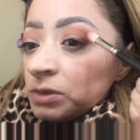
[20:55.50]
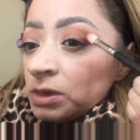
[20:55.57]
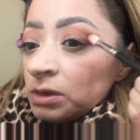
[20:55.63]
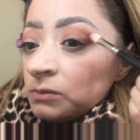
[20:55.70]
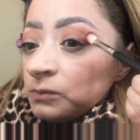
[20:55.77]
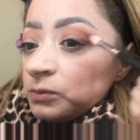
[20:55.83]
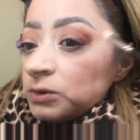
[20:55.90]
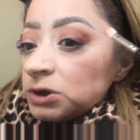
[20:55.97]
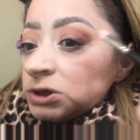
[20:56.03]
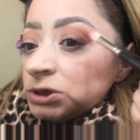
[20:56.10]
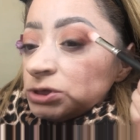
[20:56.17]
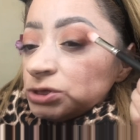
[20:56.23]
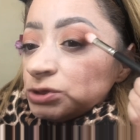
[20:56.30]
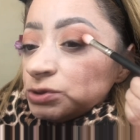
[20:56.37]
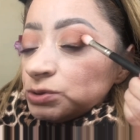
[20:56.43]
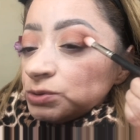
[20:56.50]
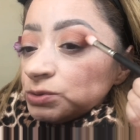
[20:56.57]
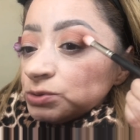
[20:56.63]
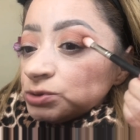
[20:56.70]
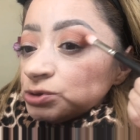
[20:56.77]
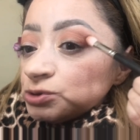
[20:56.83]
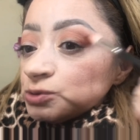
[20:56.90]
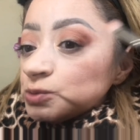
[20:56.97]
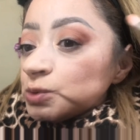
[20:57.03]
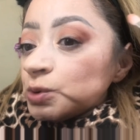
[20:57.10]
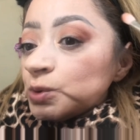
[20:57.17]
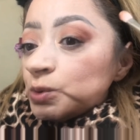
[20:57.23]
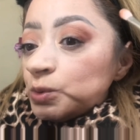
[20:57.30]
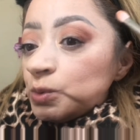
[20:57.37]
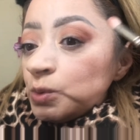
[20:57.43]
pretty
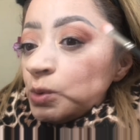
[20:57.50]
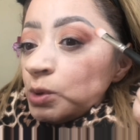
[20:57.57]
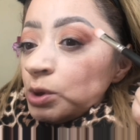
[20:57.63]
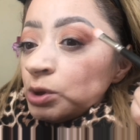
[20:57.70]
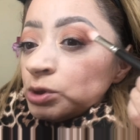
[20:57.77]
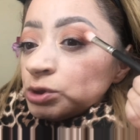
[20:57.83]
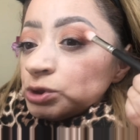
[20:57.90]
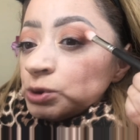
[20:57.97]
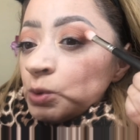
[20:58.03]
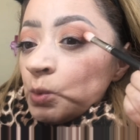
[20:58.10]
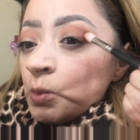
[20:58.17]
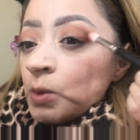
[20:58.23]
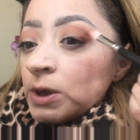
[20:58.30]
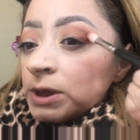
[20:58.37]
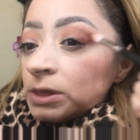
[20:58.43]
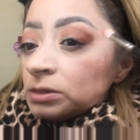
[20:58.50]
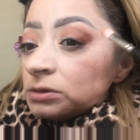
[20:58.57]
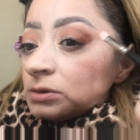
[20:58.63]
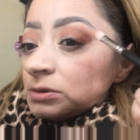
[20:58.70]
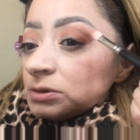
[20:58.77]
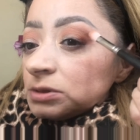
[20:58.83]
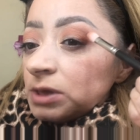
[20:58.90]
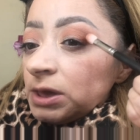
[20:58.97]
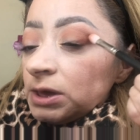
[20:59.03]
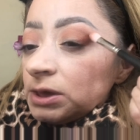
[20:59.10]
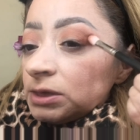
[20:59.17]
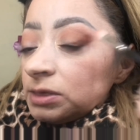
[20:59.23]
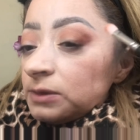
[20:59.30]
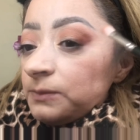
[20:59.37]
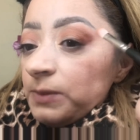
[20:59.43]
true to what it looks like
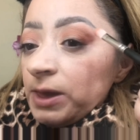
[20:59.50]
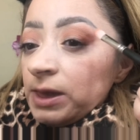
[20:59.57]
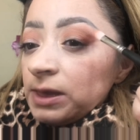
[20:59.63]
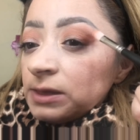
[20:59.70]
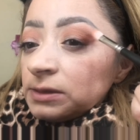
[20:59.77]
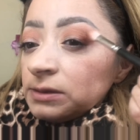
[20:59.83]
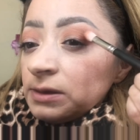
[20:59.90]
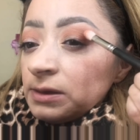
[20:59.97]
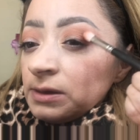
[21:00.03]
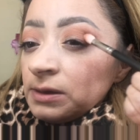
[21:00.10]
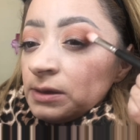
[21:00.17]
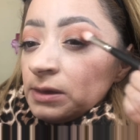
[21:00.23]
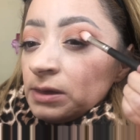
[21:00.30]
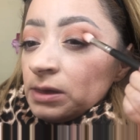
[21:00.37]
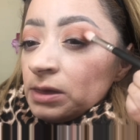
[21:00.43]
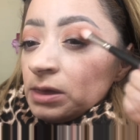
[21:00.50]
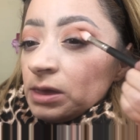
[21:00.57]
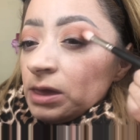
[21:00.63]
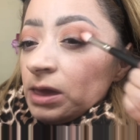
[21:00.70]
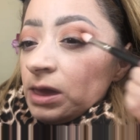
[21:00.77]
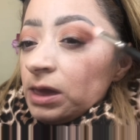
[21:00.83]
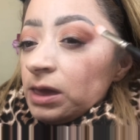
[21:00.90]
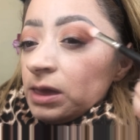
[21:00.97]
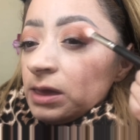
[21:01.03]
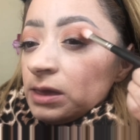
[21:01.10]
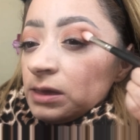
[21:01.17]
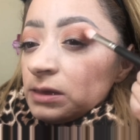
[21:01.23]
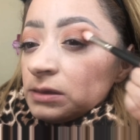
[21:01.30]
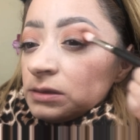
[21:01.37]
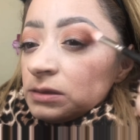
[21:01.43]
in the pan,
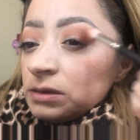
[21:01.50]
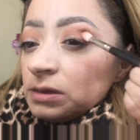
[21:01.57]
and